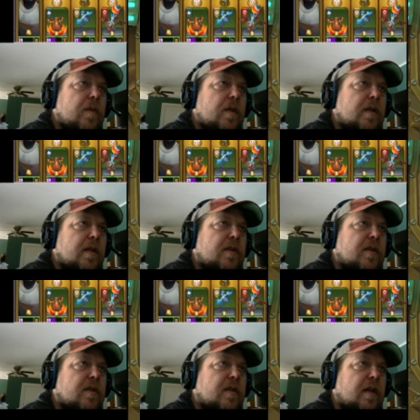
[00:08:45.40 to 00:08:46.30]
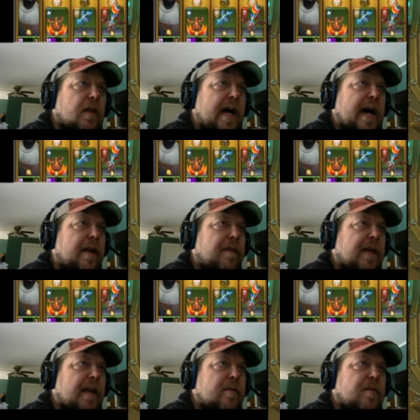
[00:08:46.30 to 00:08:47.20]
It's just a lot of
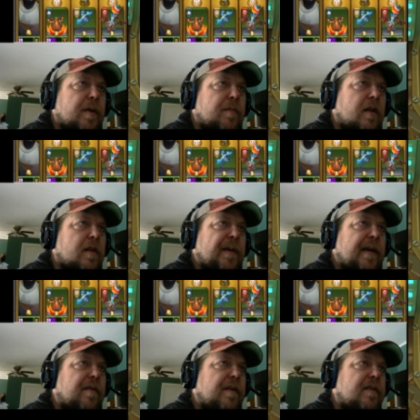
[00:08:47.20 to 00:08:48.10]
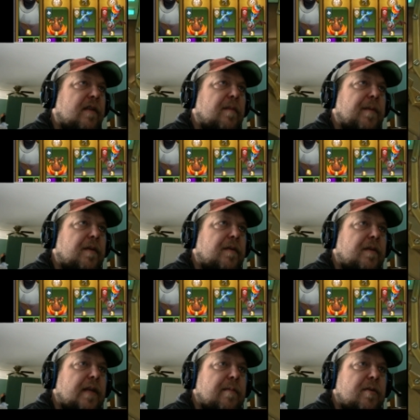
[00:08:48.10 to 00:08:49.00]
damage, but luckily we have all these elemental
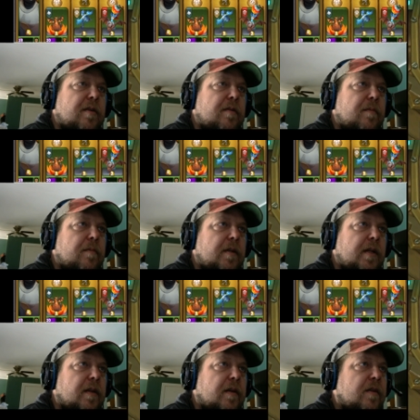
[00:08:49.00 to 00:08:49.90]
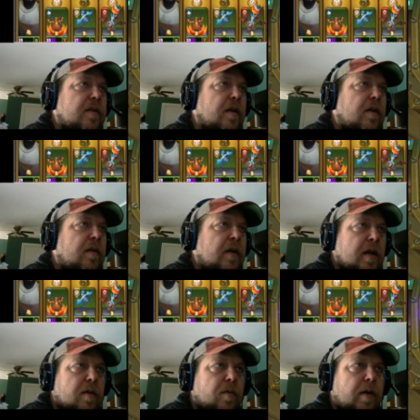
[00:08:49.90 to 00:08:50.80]
damage dealers, so
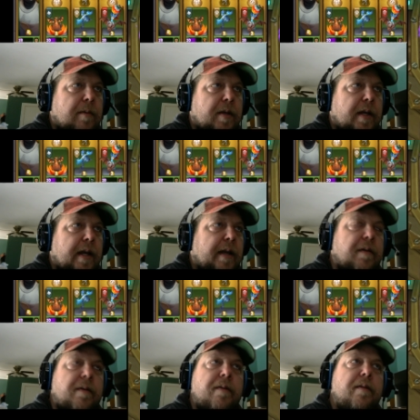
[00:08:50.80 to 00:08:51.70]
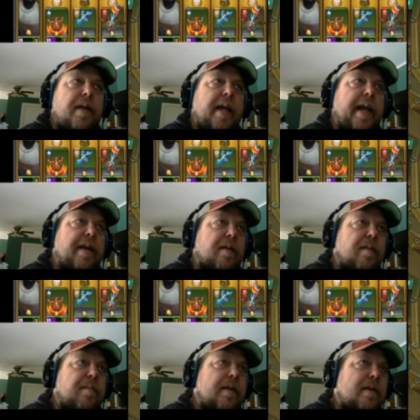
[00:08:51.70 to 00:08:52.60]
we're able to handle
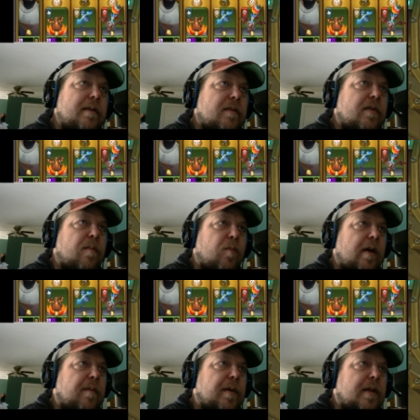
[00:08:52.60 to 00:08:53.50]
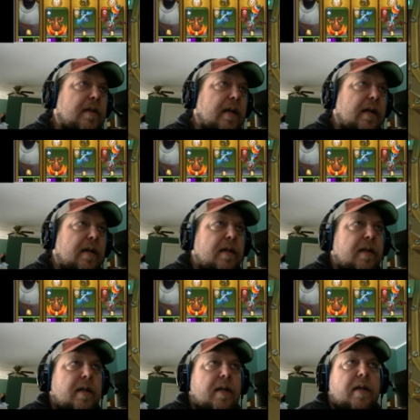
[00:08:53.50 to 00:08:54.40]
them somewhat. But
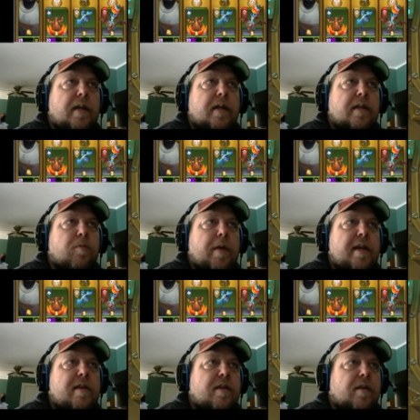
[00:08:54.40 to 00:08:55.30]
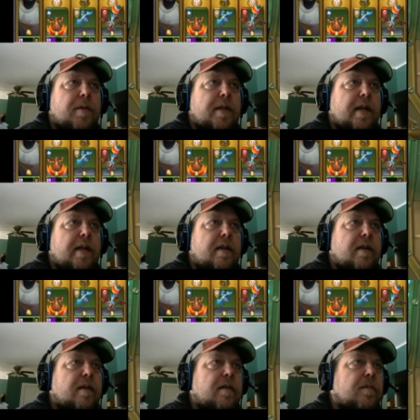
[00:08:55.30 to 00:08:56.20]
it's way easier when they
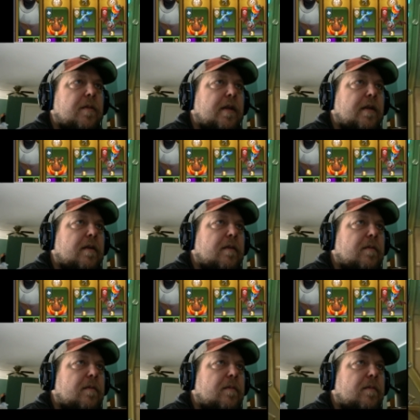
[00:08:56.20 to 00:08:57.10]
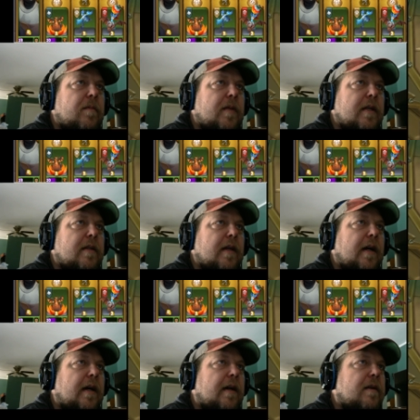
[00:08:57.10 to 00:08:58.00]
get
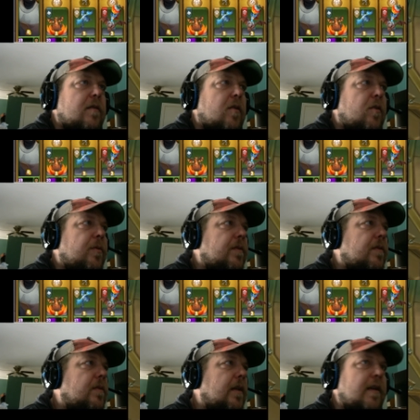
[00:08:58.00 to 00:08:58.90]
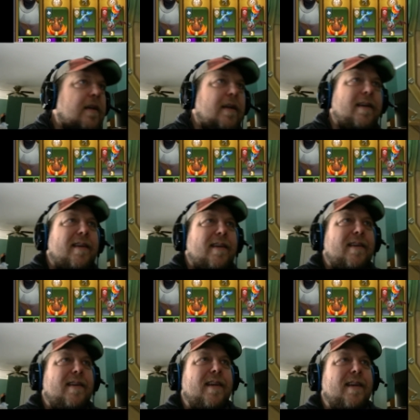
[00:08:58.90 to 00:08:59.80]
kobolds
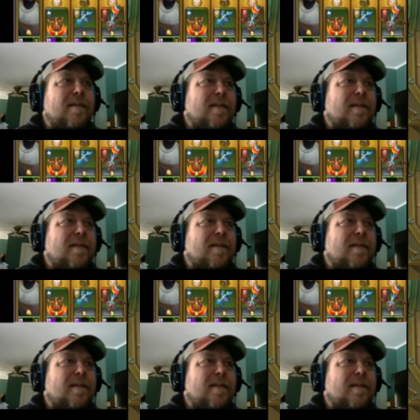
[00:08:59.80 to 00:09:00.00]
getting